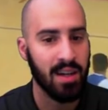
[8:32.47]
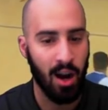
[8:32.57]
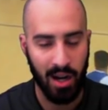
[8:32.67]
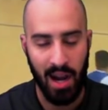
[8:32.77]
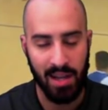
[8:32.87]

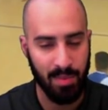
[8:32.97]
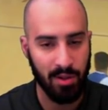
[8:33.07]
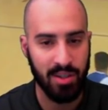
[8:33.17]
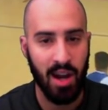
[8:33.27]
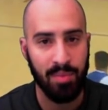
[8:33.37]
Our guy's
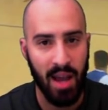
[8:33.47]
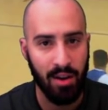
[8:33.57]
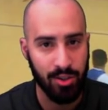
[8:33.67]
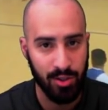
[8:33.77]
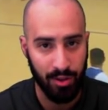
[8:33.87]
about to come
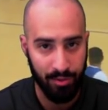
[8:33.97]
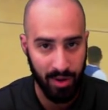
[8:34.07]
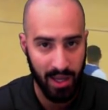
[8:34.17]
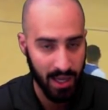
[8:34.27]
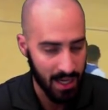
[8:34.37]
down and shoot a
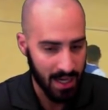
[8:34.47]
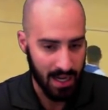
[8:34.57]
3,